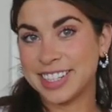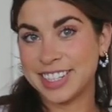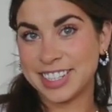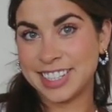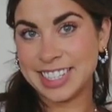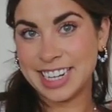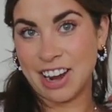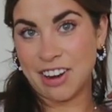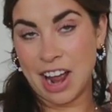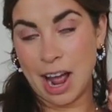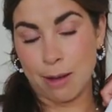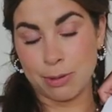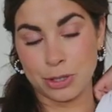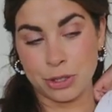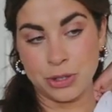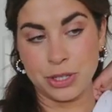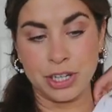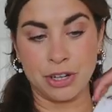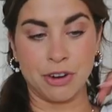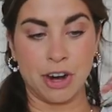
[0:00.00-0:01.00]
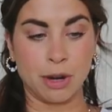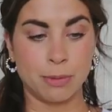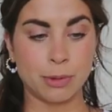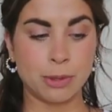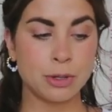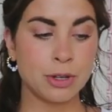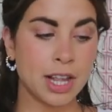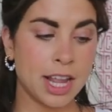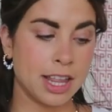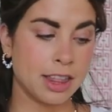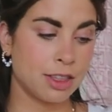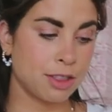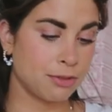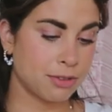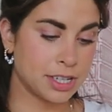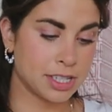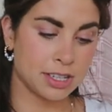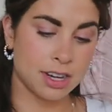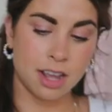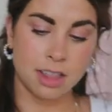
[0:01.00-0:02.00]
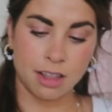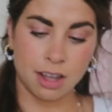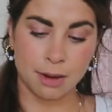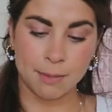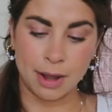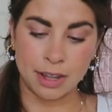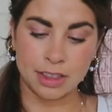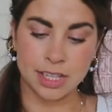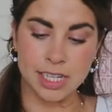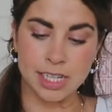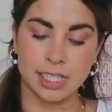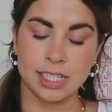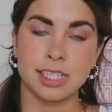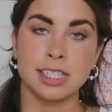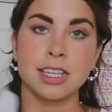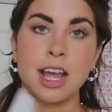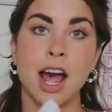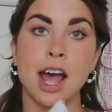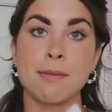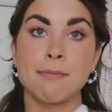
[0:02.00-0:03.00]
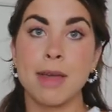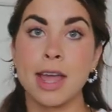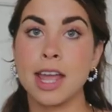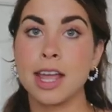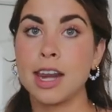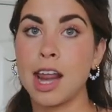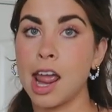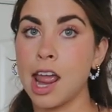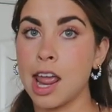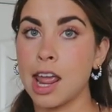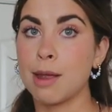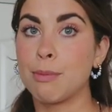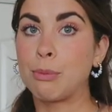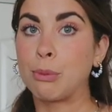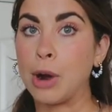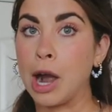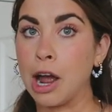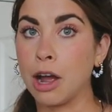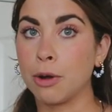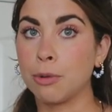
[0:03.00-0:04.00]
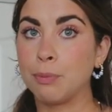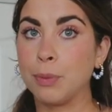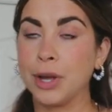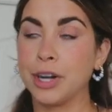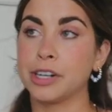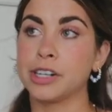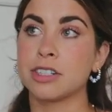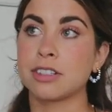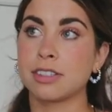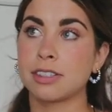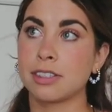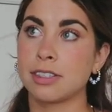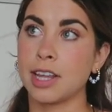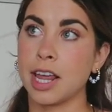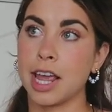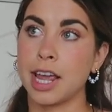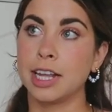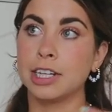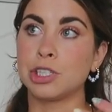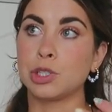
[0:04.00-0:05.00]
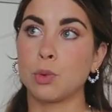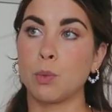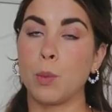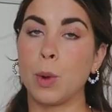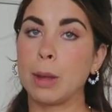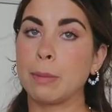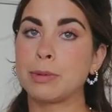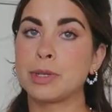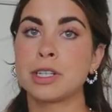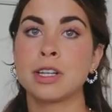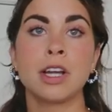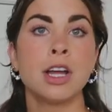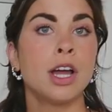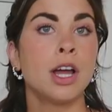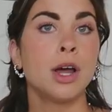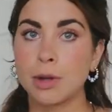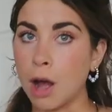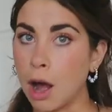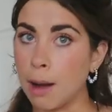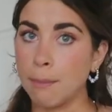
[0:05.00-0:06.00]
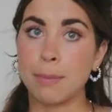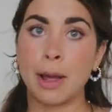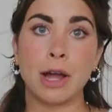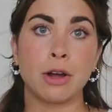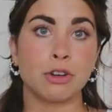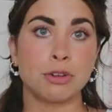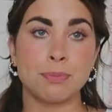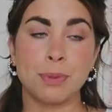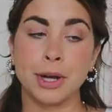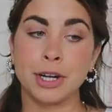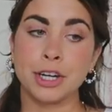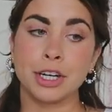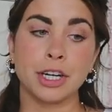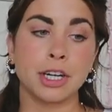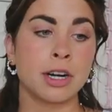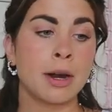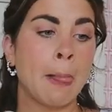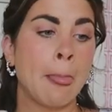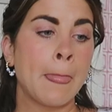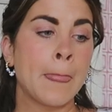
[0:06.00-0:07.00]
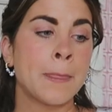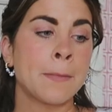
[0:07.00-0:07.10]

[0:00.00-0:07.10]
It turned out absolutely incredible. And the reason I thought about this is I made a brown butter sage whipped compound butter